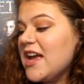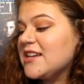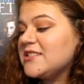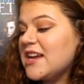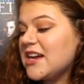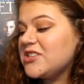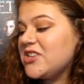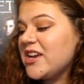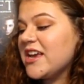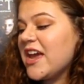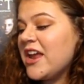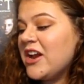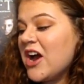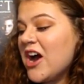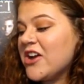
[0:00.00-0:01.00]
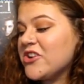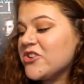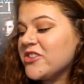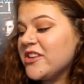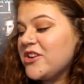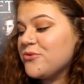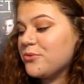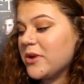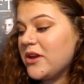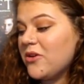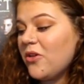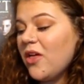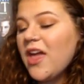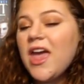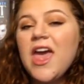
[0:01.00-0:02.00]
Touching and utterly
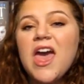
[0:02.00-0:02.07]
real.